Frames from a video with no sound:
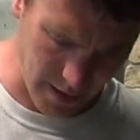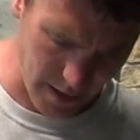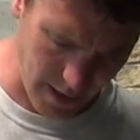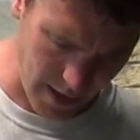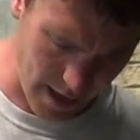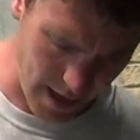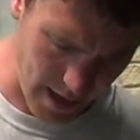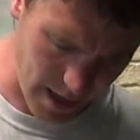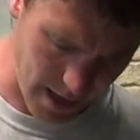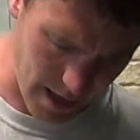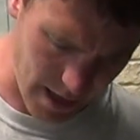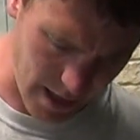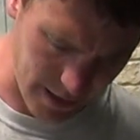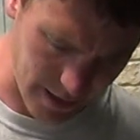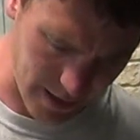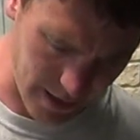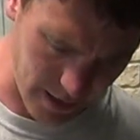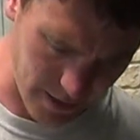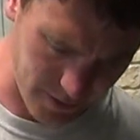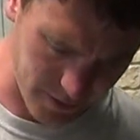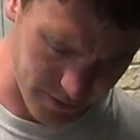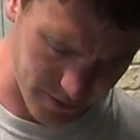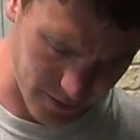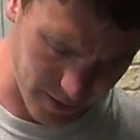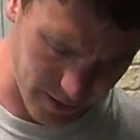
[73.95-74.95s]
Uh, and then
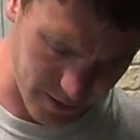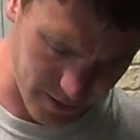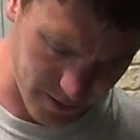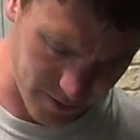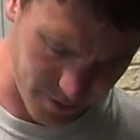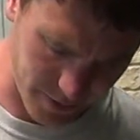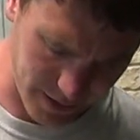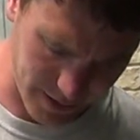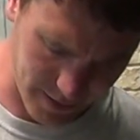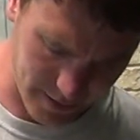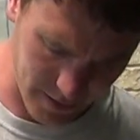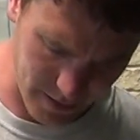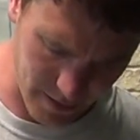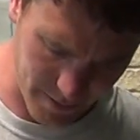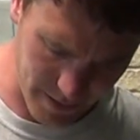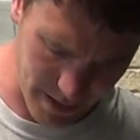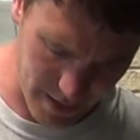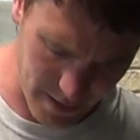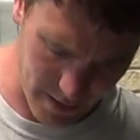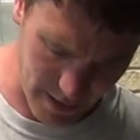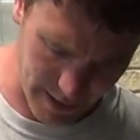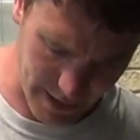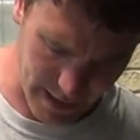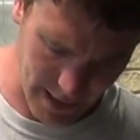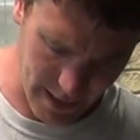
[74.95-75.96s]
I'm just going to sprinkle them
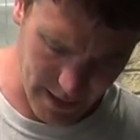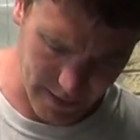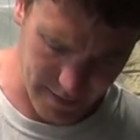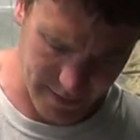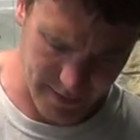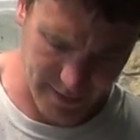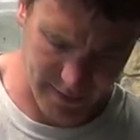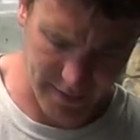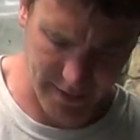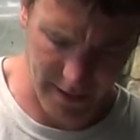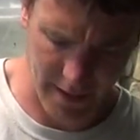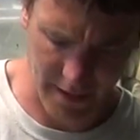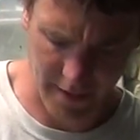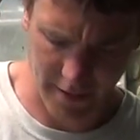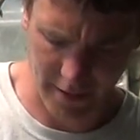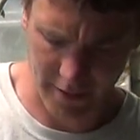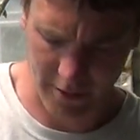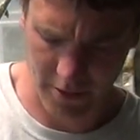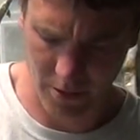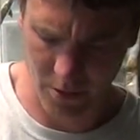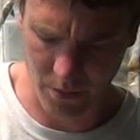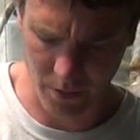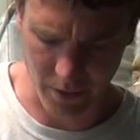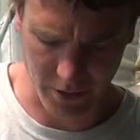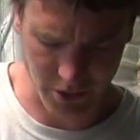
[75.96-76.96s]
in, again as I said,
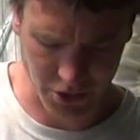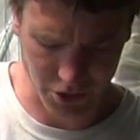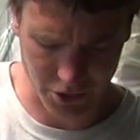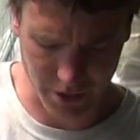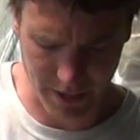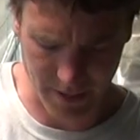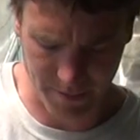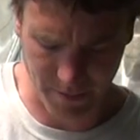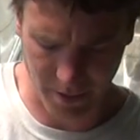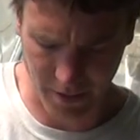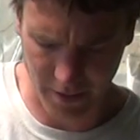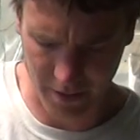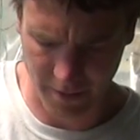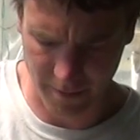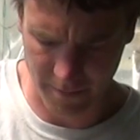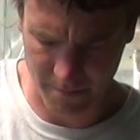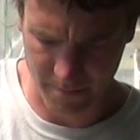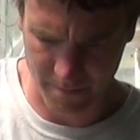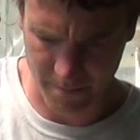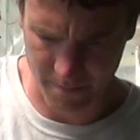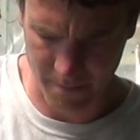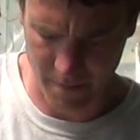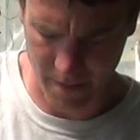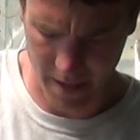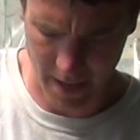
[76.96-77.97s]
two or three per
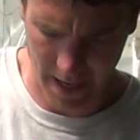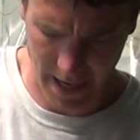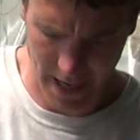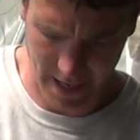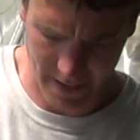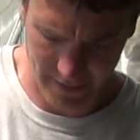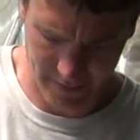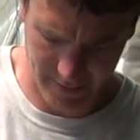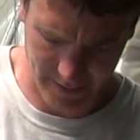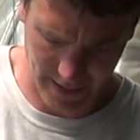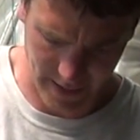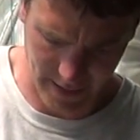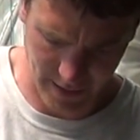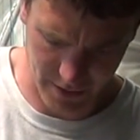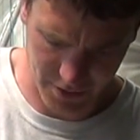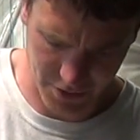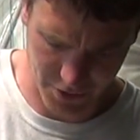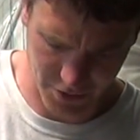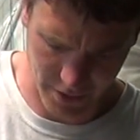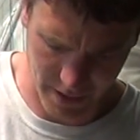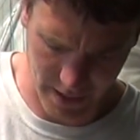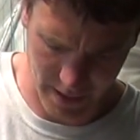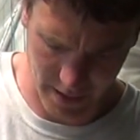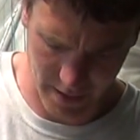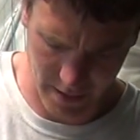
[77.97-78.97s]
uh, cell
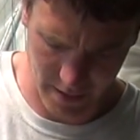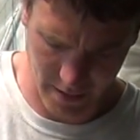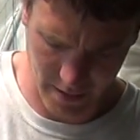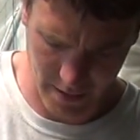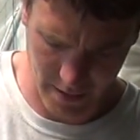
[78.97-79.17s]
tray.